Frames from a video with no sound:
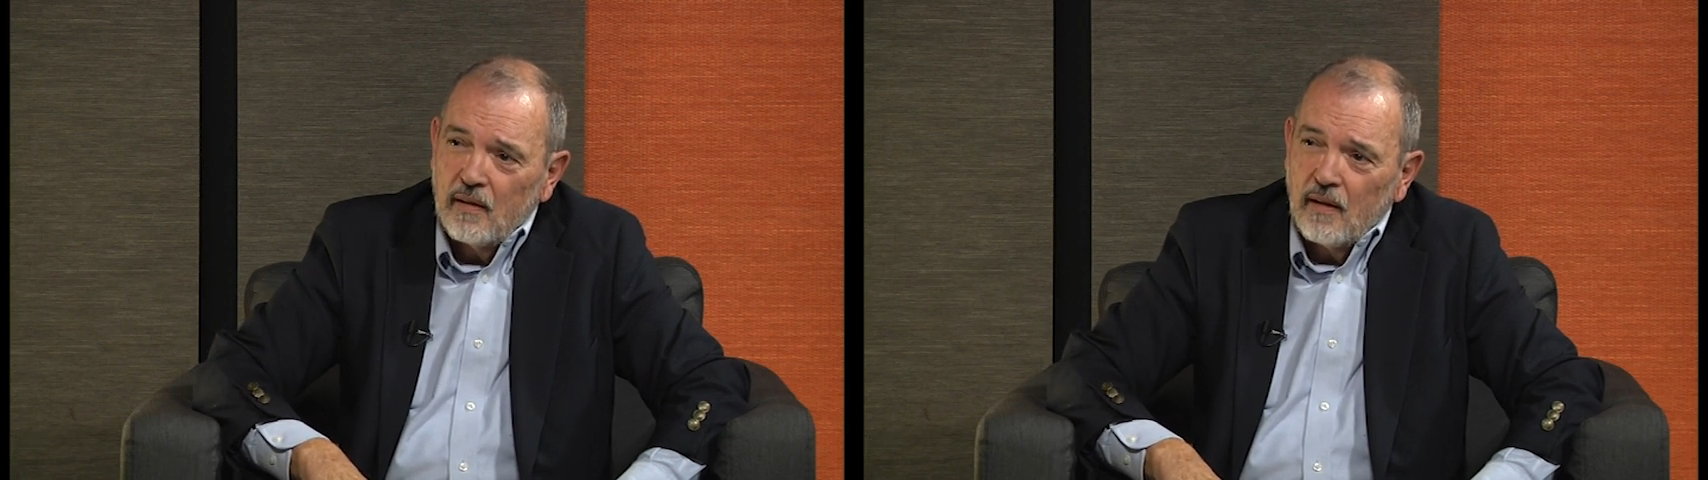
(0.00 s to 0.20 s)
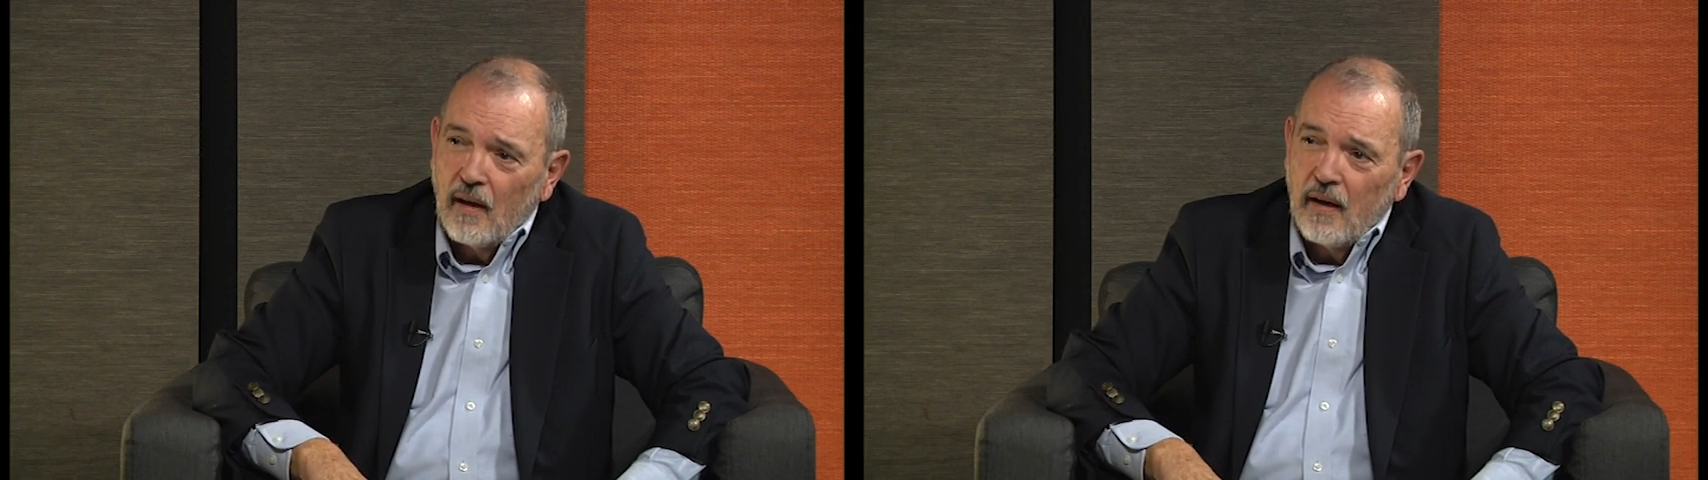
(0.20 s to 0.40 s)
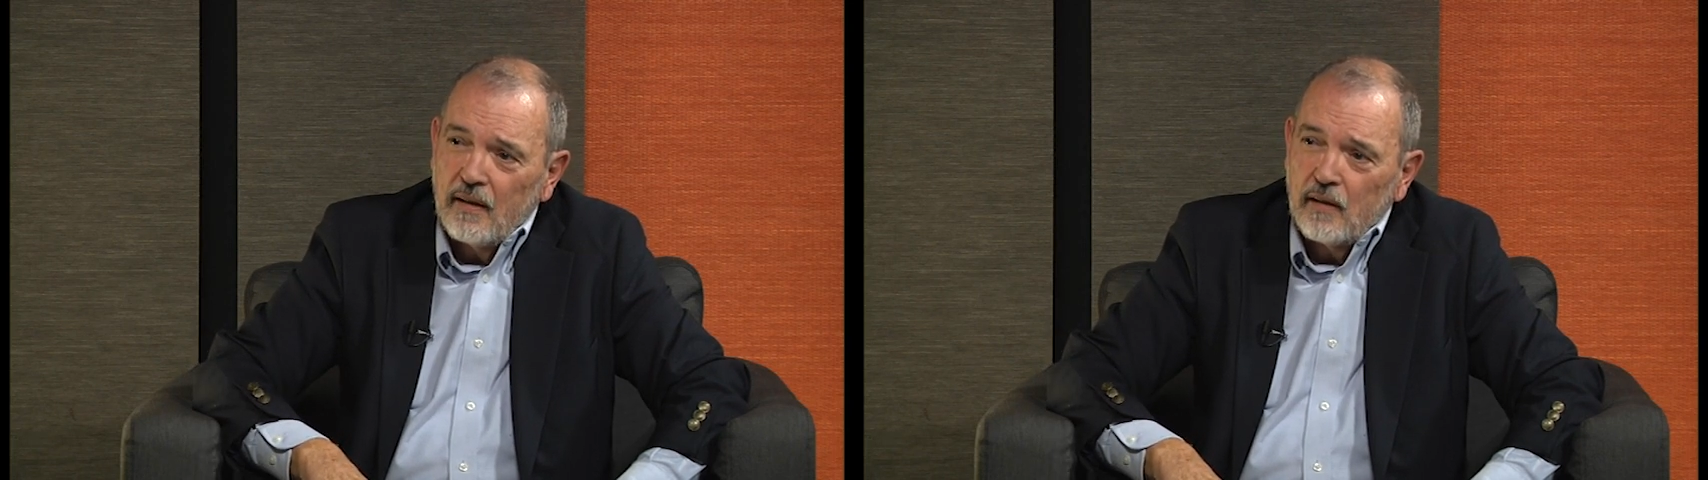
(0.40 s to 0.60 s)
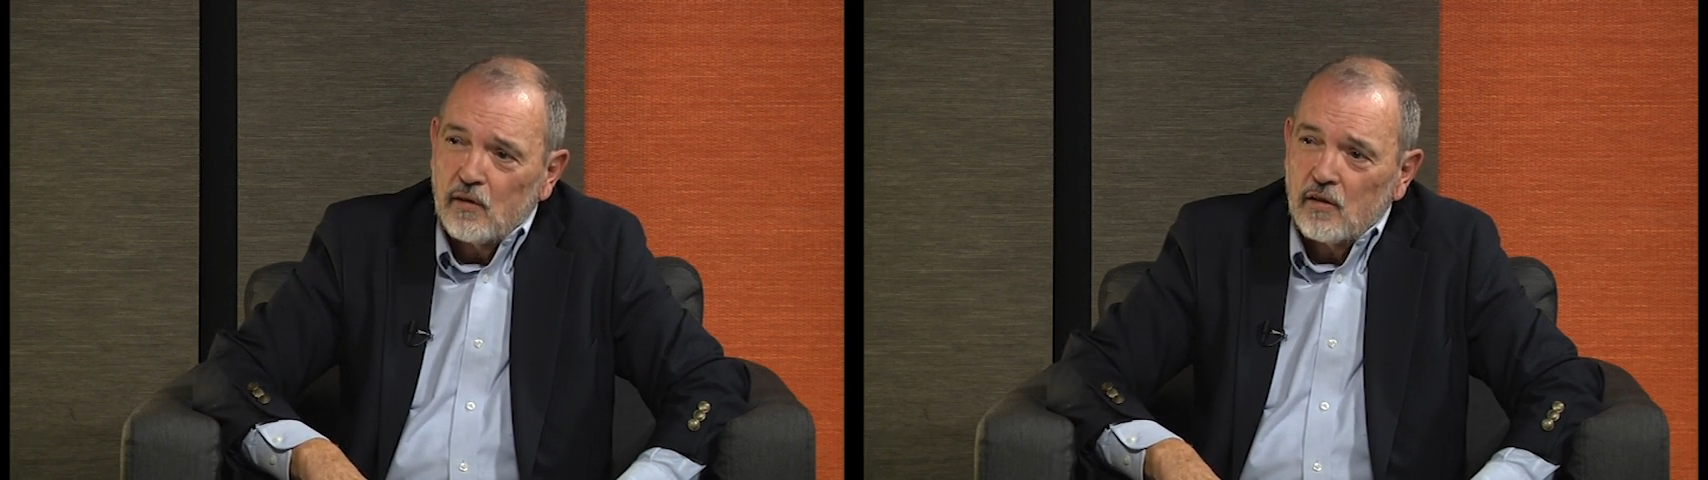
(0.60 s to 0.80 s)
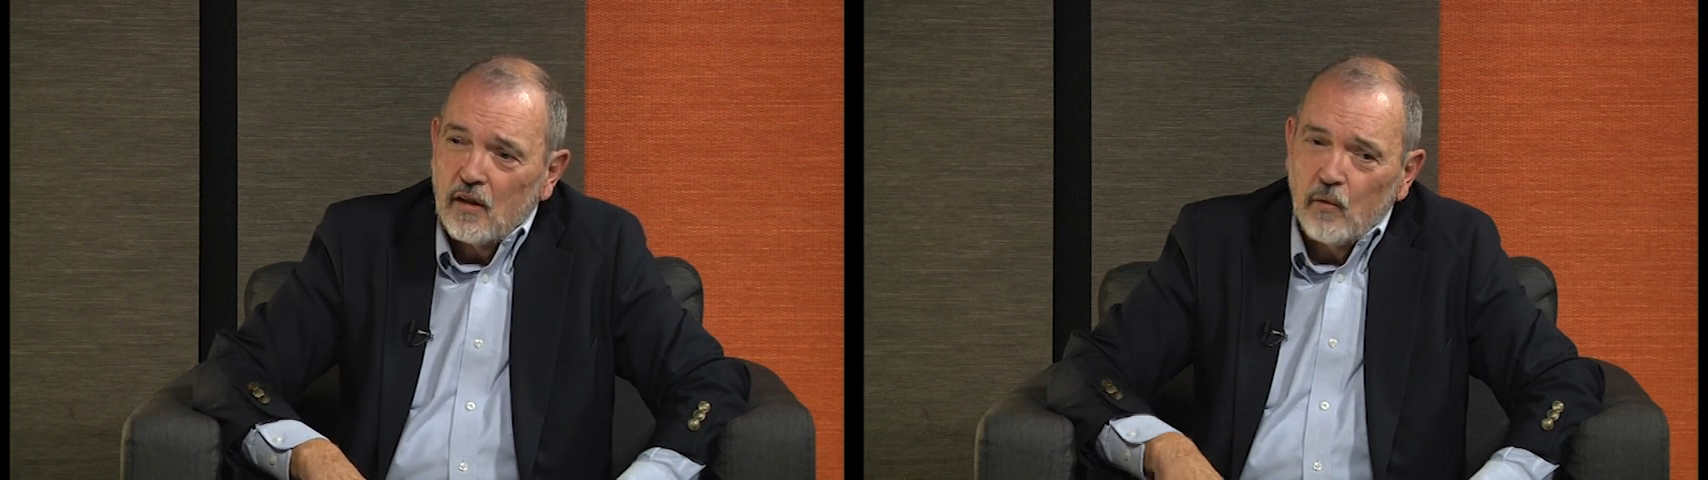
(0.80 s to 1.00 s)
9
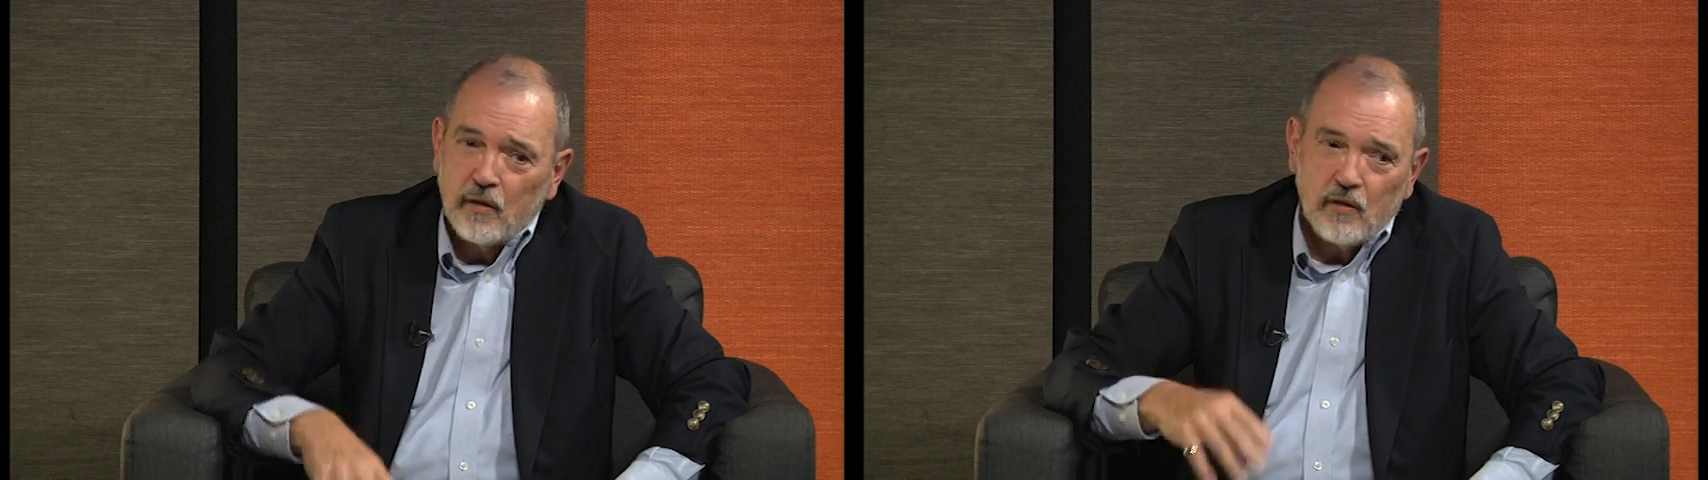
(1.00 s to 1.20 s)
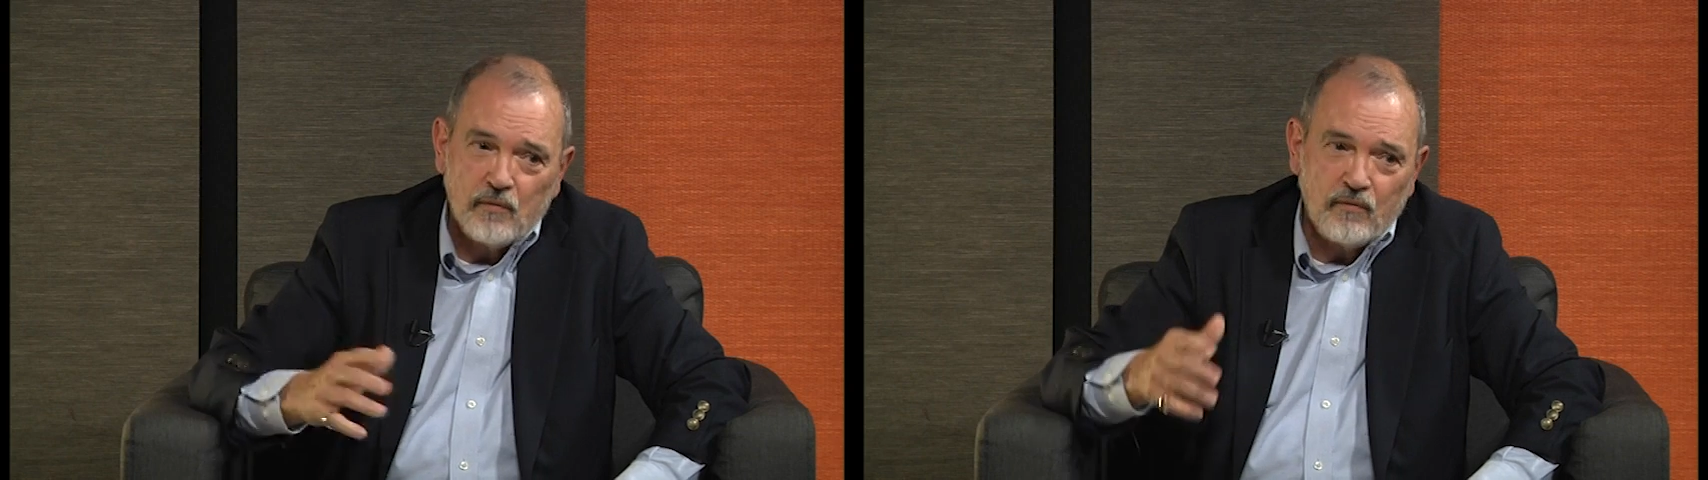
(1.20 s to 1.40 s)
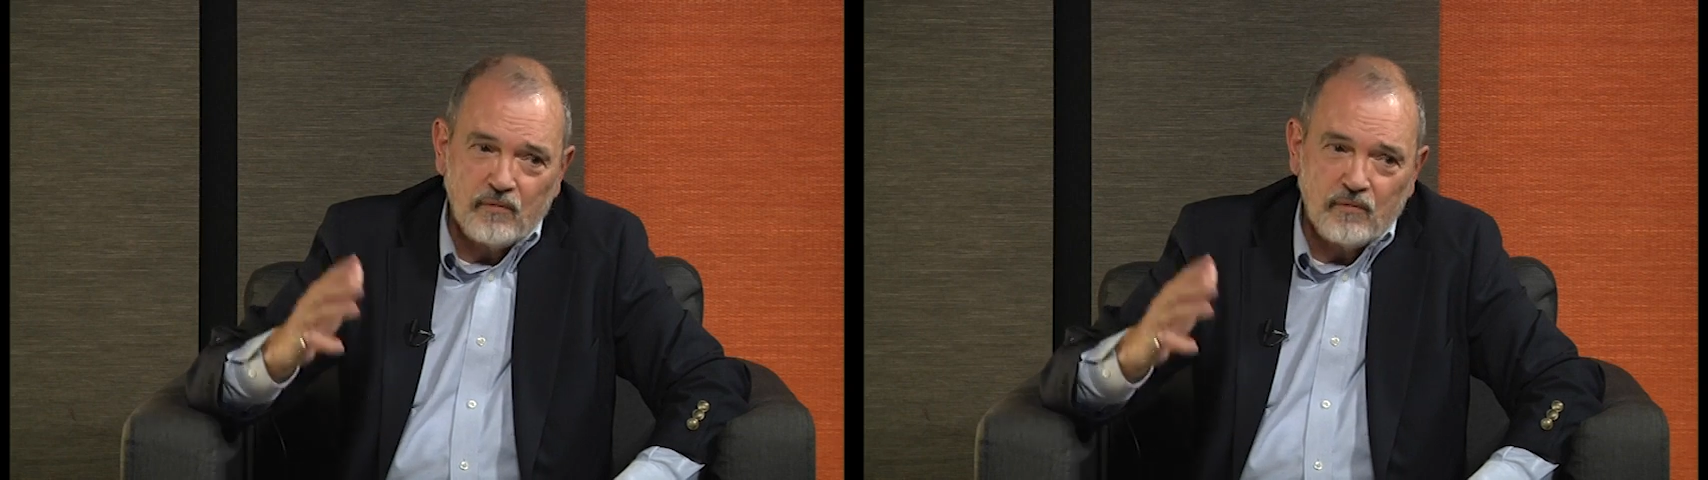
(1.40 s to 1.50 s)
years ago when you